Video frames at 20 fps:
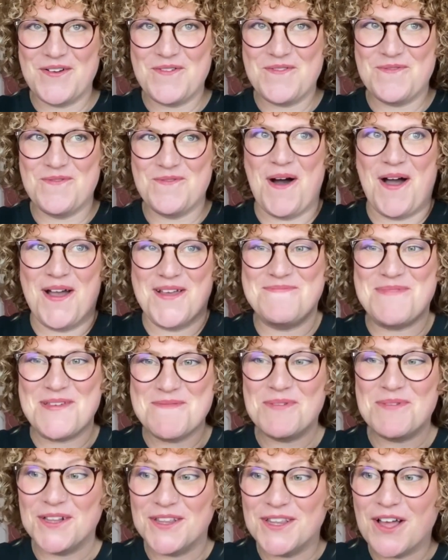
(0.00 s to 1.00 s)
why
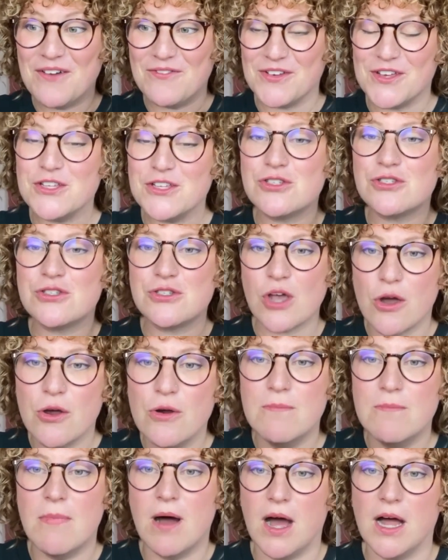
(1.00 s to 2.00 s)
people love it so
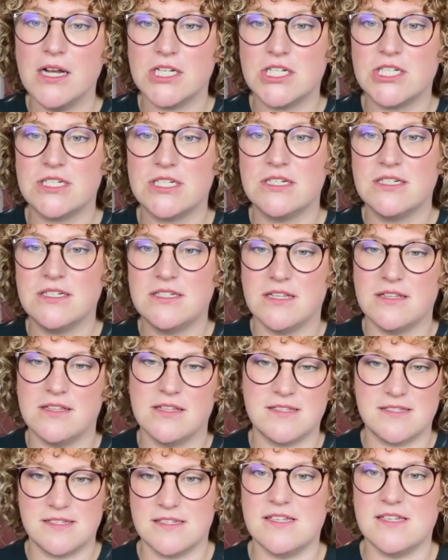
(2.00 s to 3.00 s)
much that
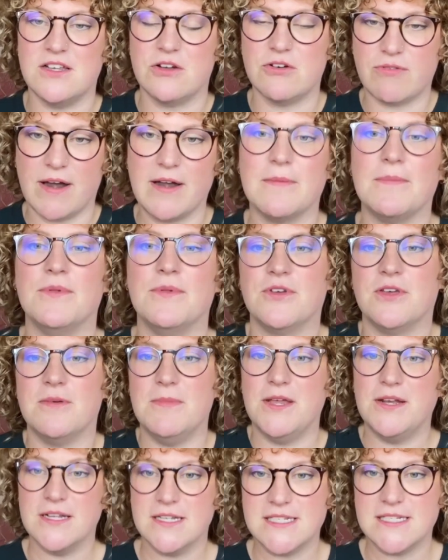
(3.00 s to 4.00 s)
there's this incredible
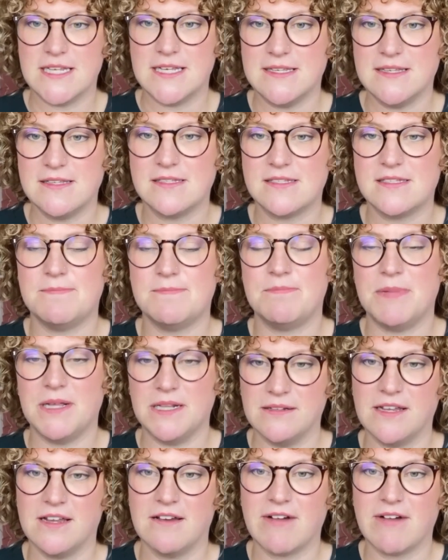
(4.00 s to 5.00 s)
community
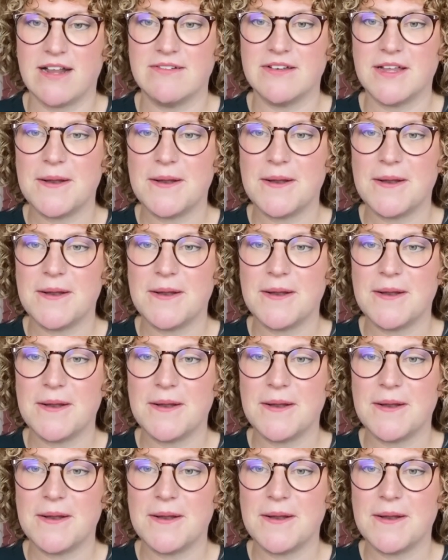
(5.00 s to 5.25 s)
building around it?